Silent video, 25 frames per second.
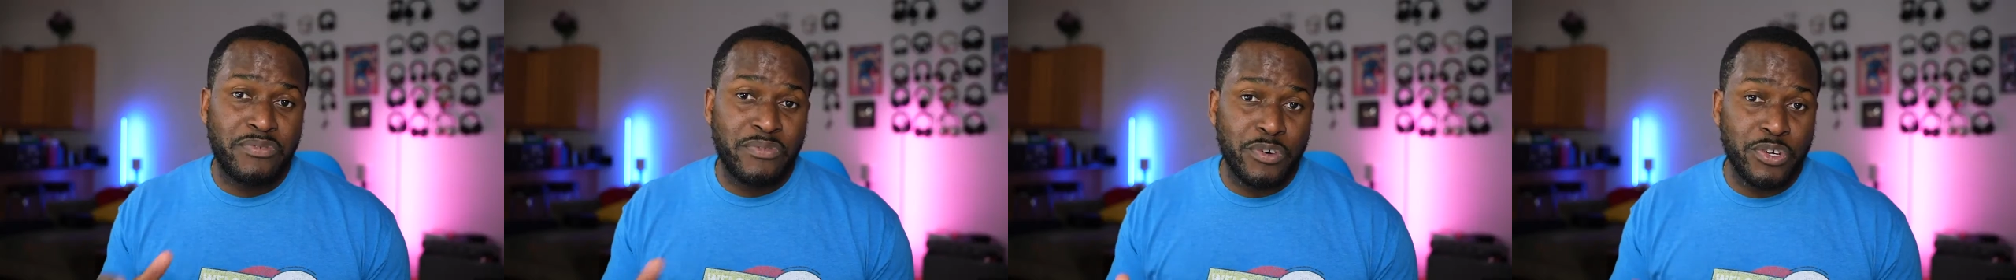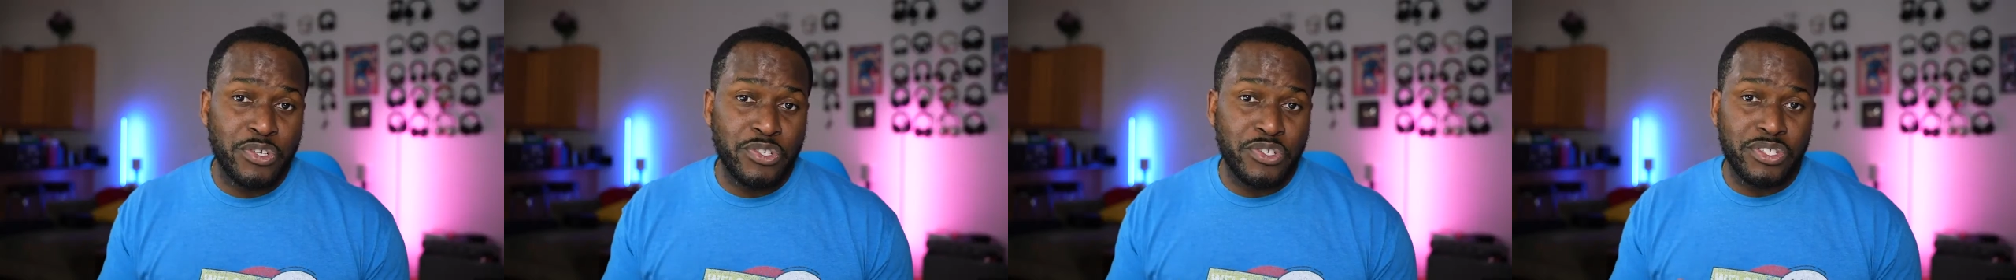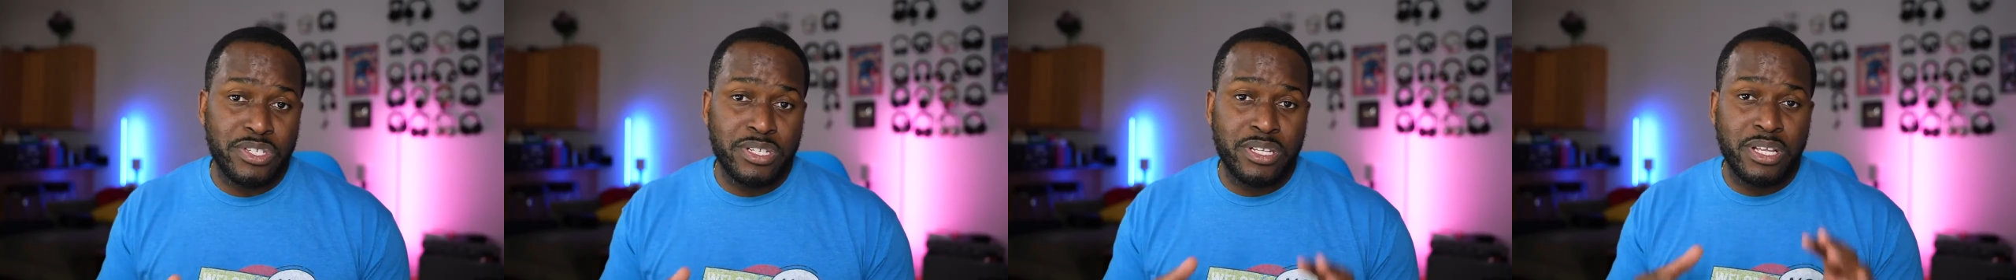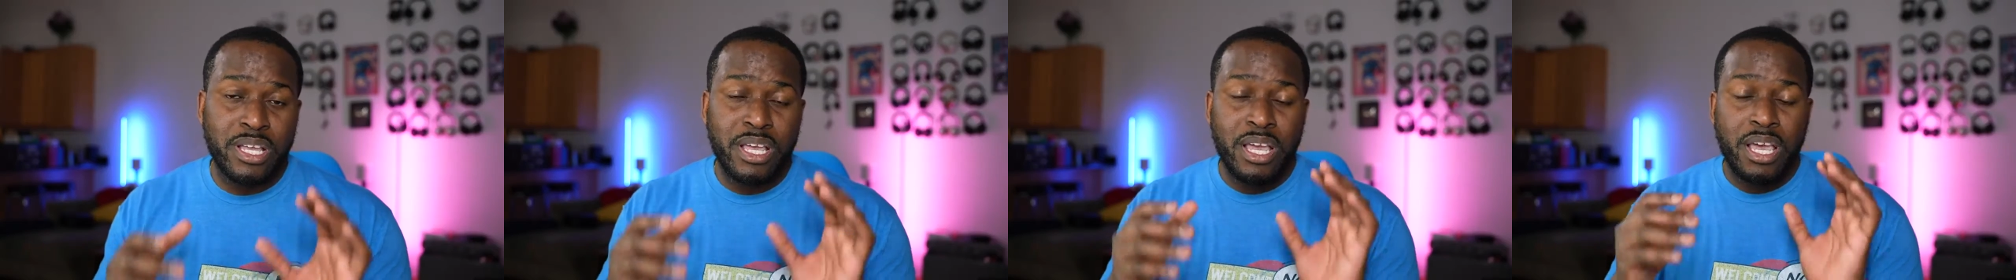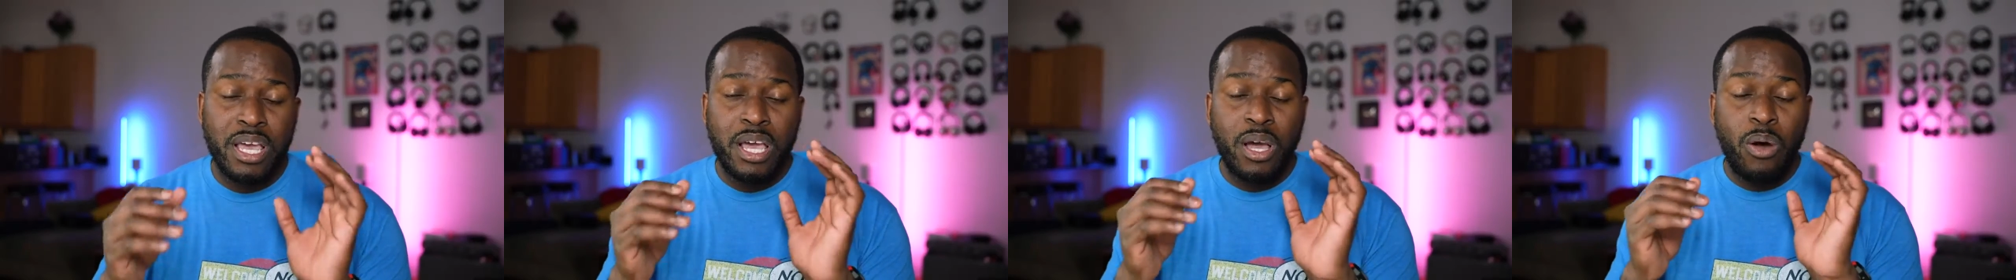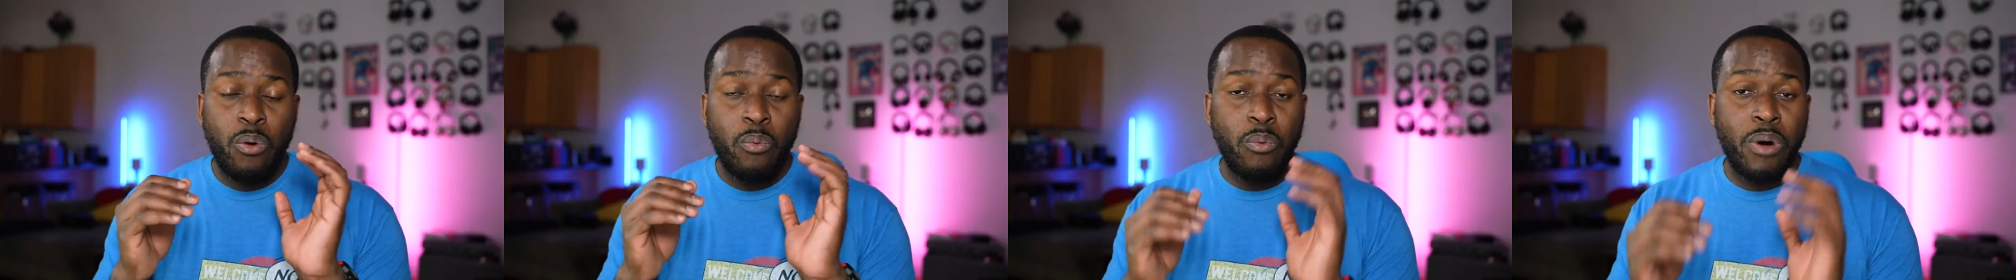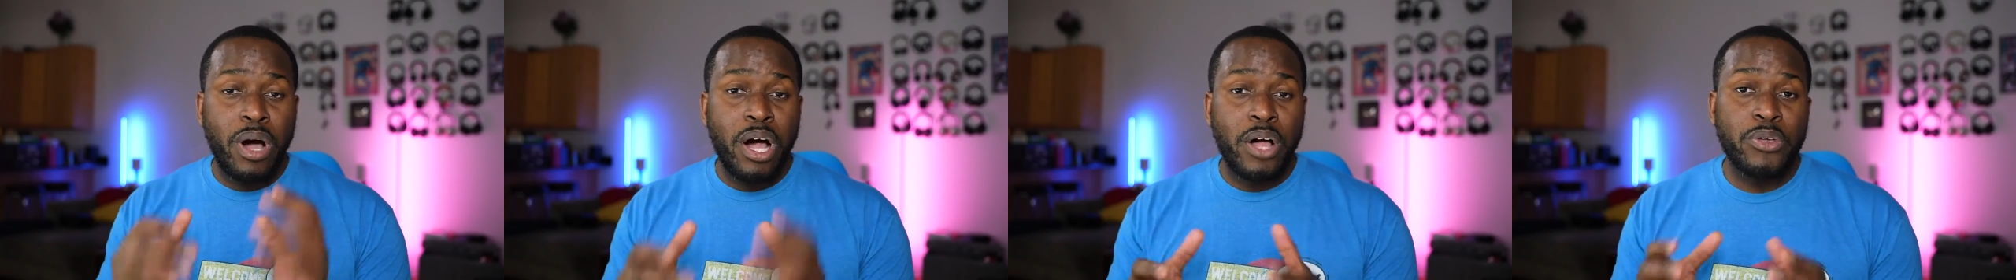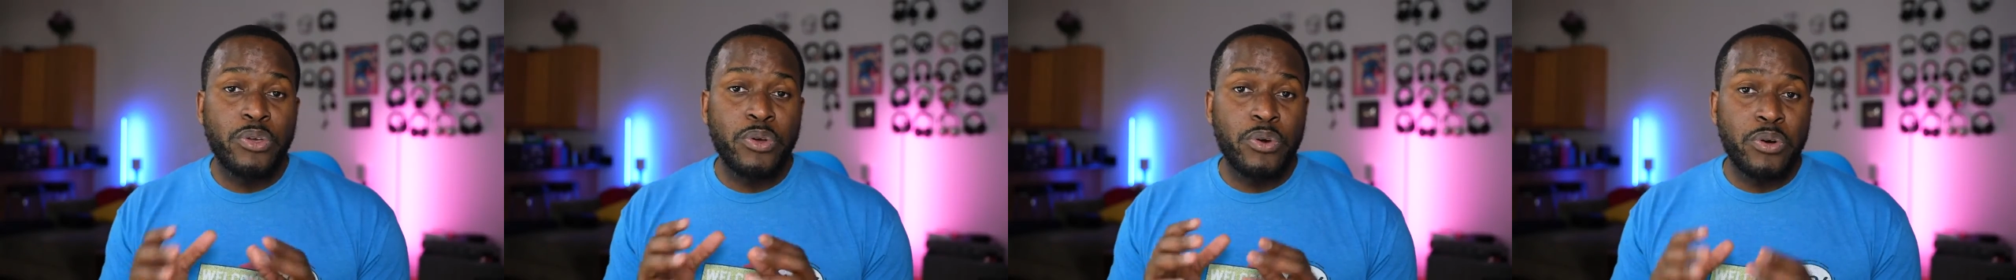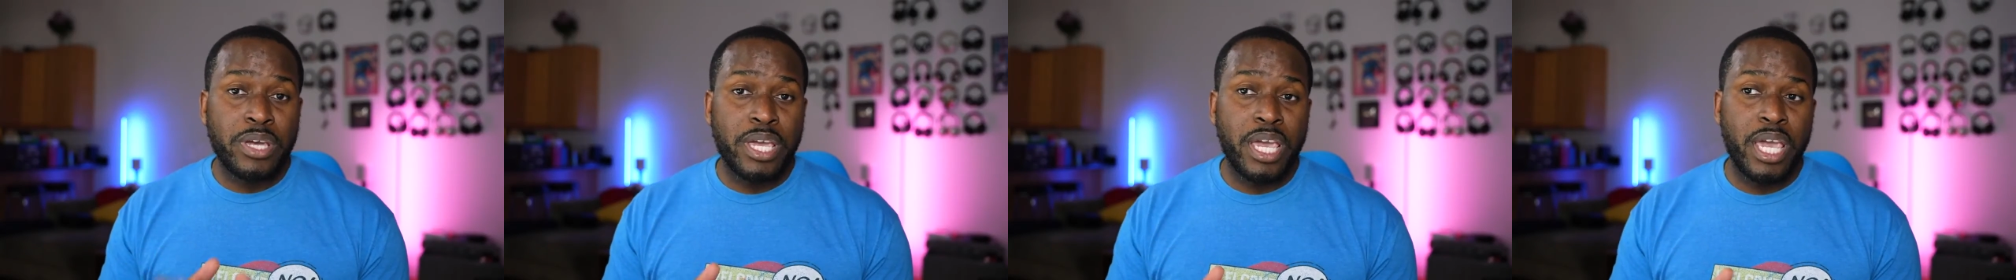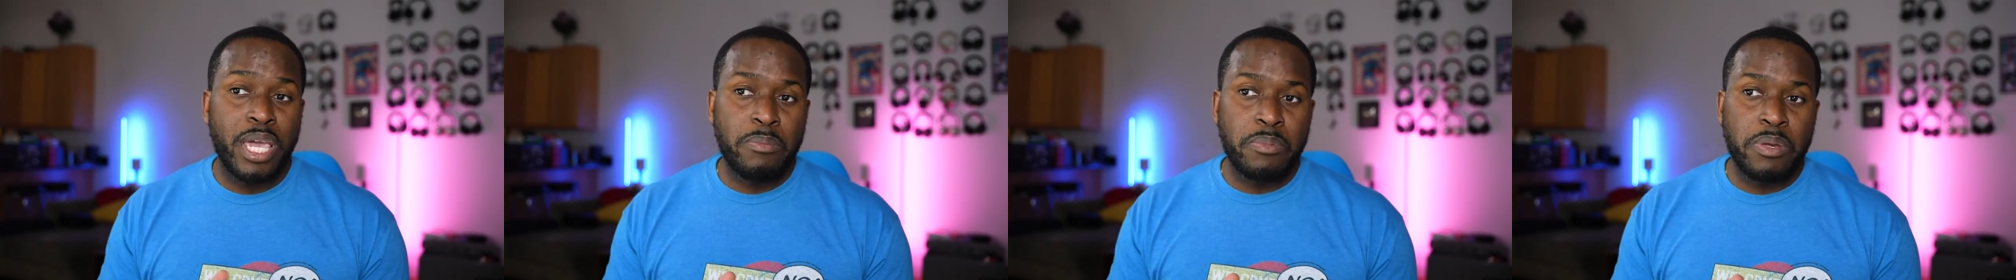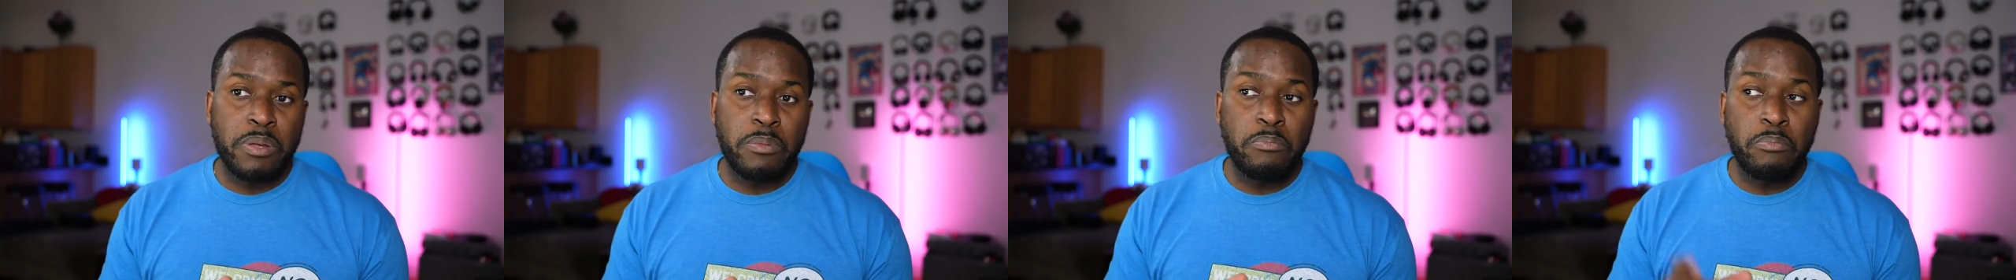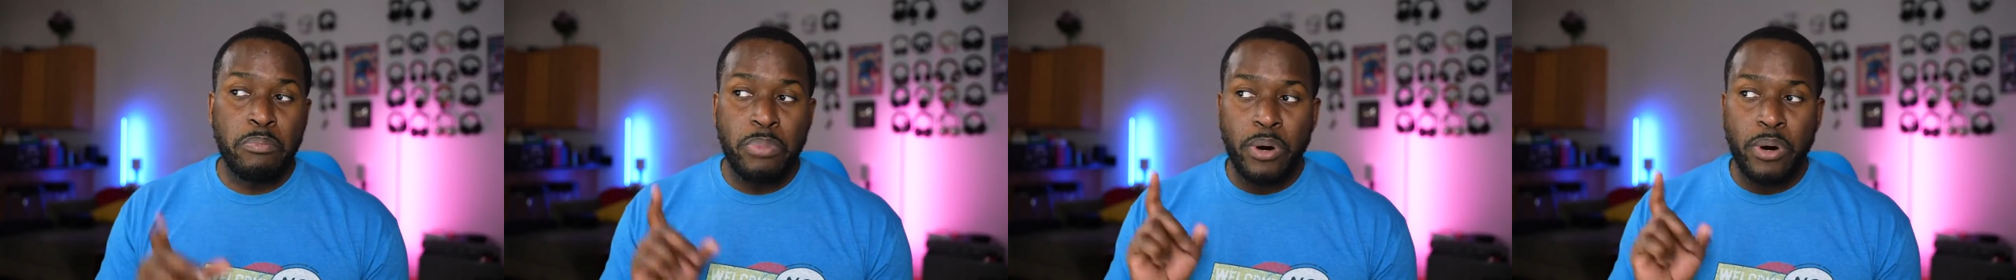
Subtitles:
version while you're gaming.